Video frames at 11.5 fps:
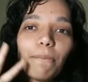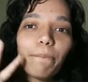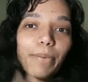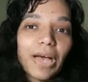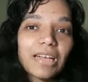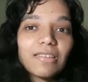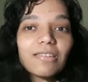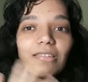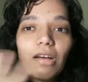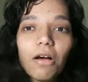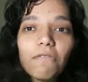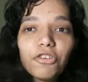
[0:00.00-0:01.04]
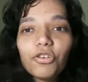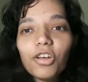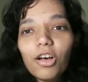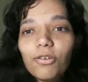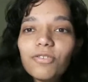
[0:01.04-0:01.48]
best of
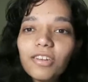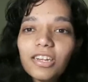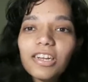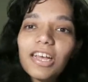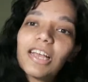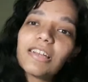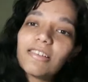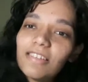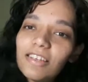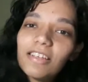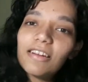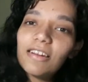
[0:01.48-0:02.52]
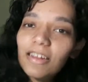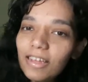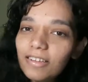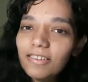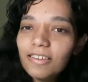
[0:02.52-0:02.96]
2019
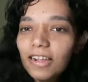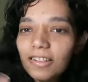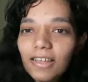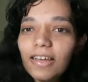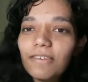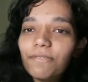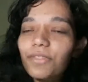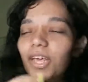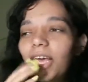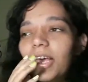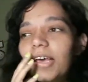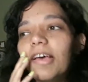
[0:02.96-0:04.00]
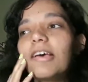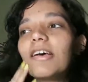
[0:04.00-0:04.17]
list at the end of the year.